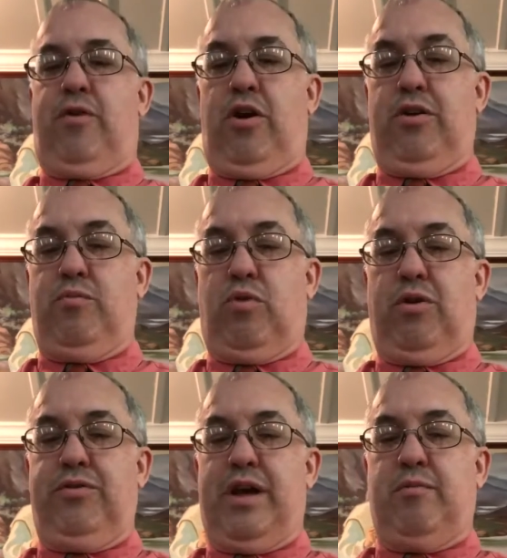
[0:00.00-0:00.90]
a fallen
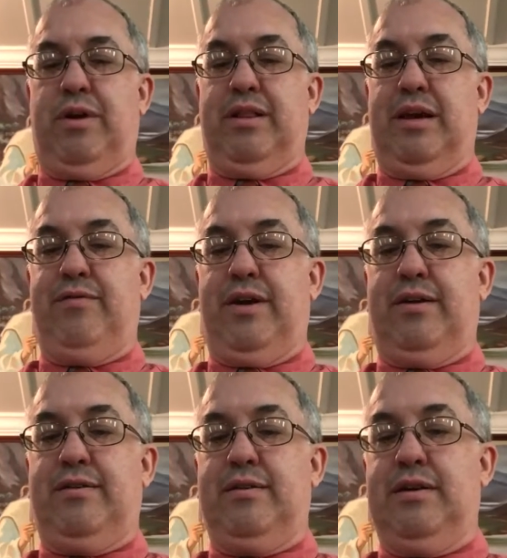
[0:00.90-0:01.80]
world that we live
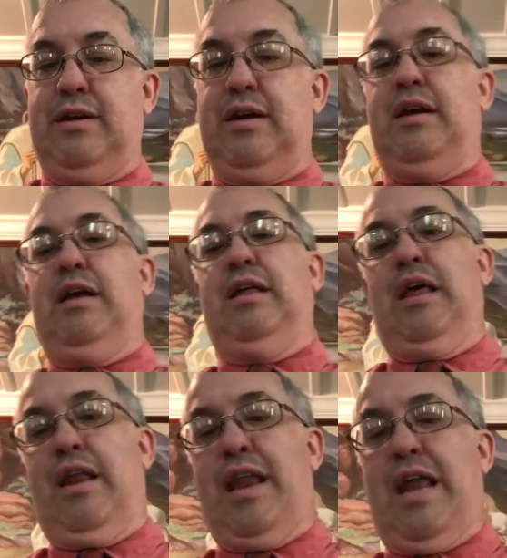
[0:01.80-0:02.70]
in.
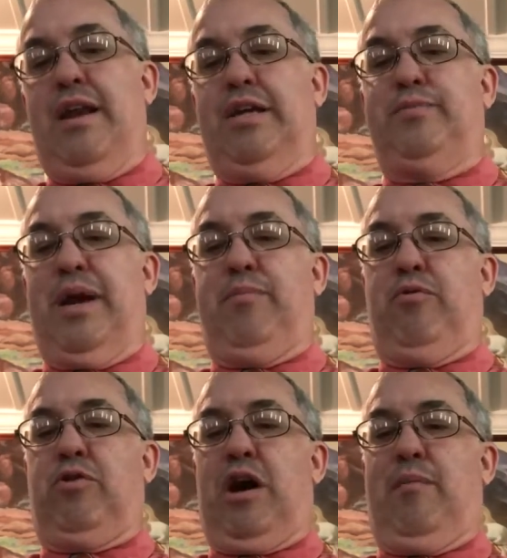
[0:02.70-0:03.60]
And then these
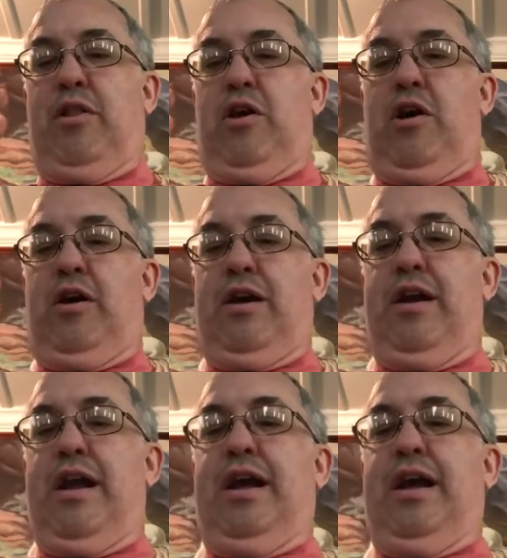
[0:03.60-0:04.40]
people come along and